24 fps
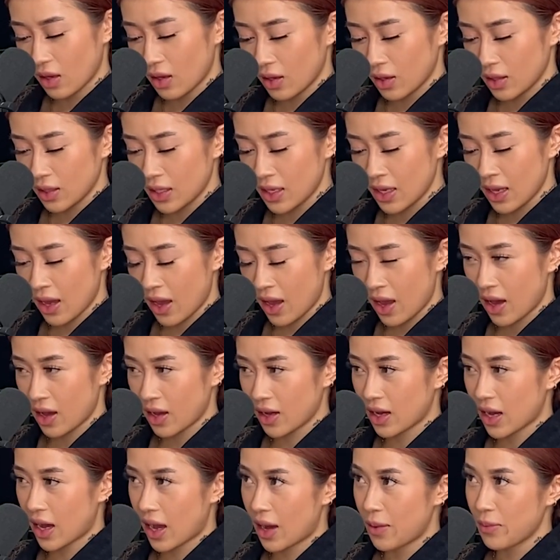
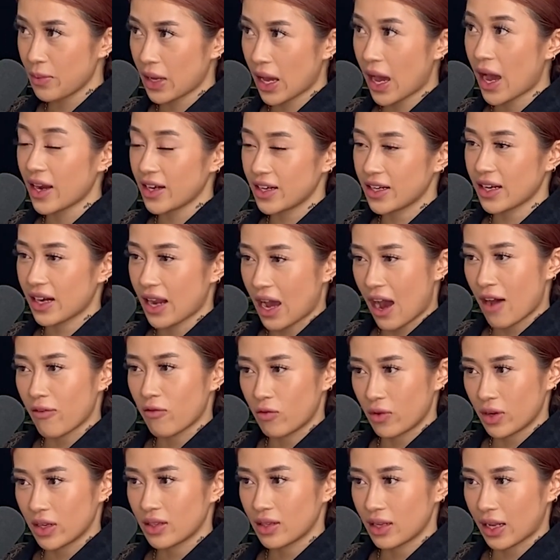Yeah, I mean, I did have
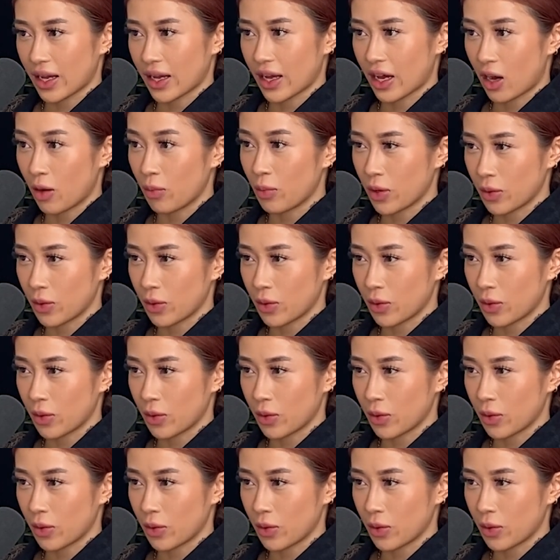one like helping